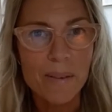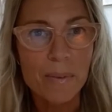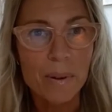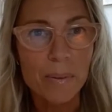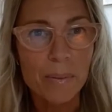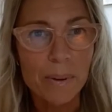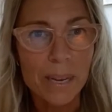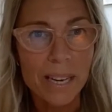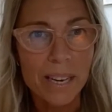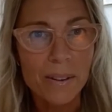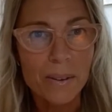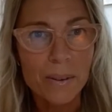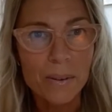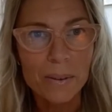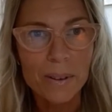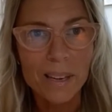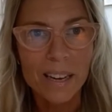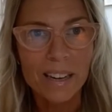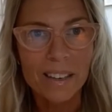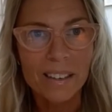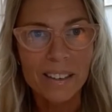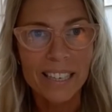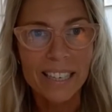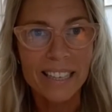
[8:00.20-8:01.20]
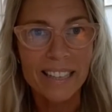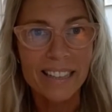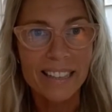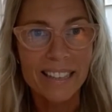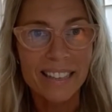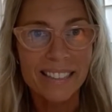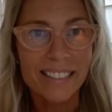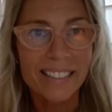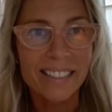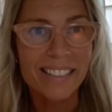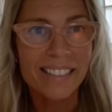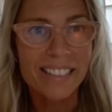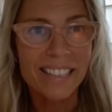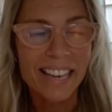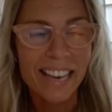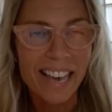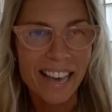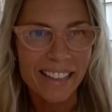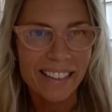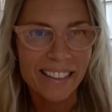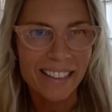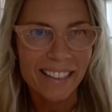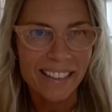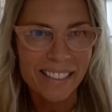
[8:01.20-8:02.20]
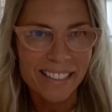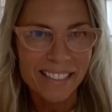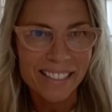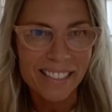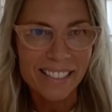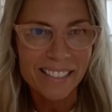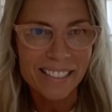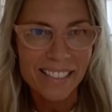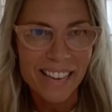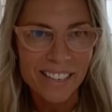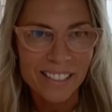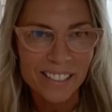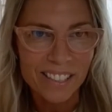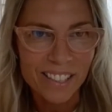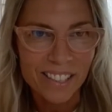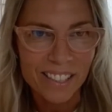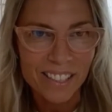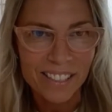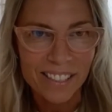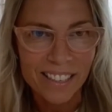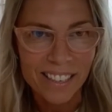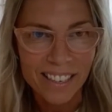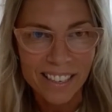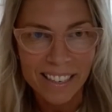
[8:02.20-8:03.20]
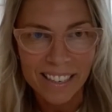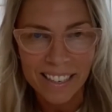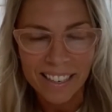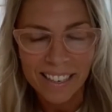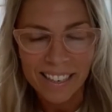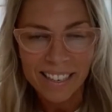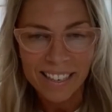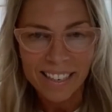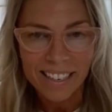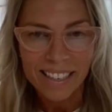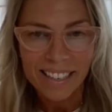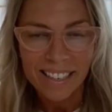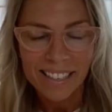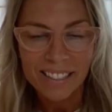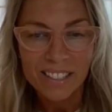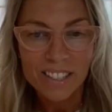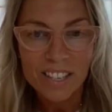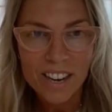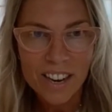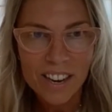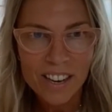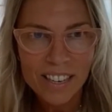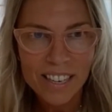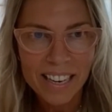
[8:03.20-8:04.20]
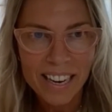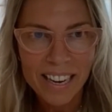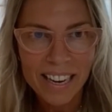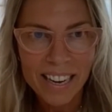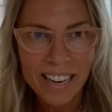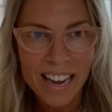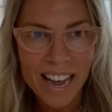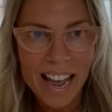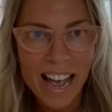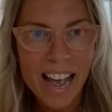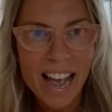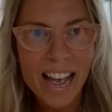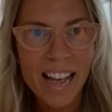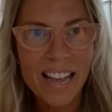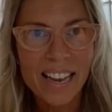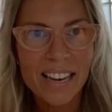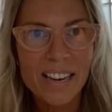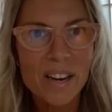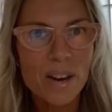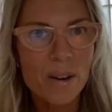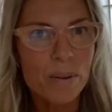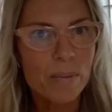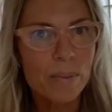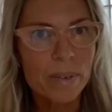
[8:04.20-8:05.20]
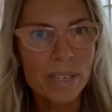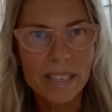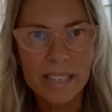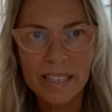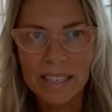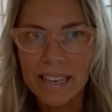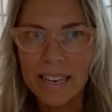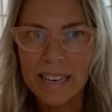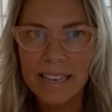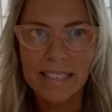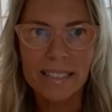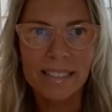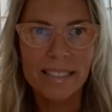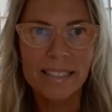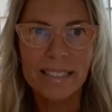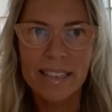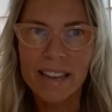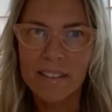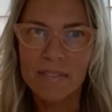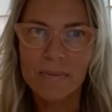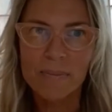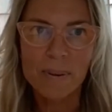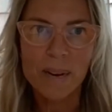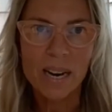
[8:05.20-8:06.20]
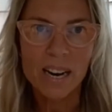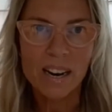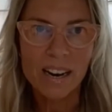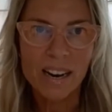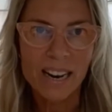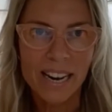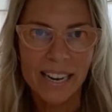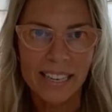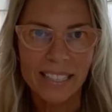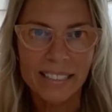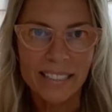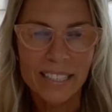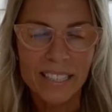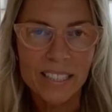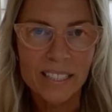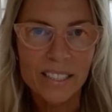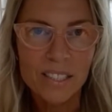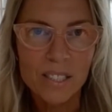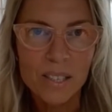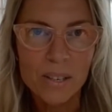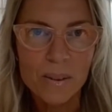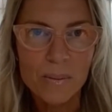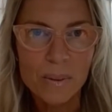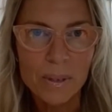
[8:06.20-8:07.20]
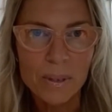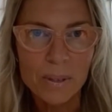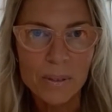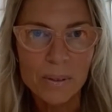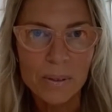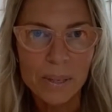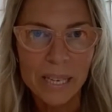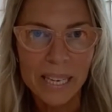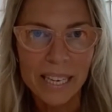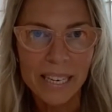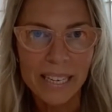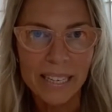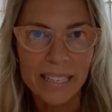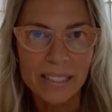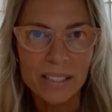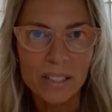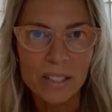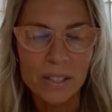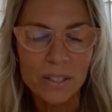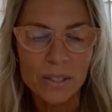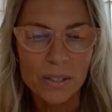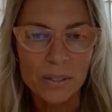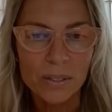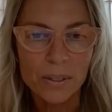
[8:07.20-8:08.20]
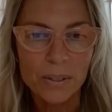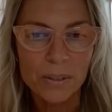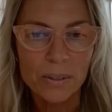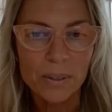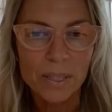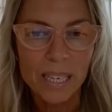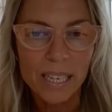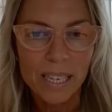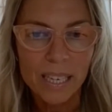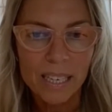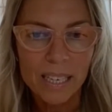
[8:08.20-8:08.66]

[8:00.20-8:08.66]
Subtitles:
but we all are in this together, this ascension journey, and nobody is left behind. So we're all here to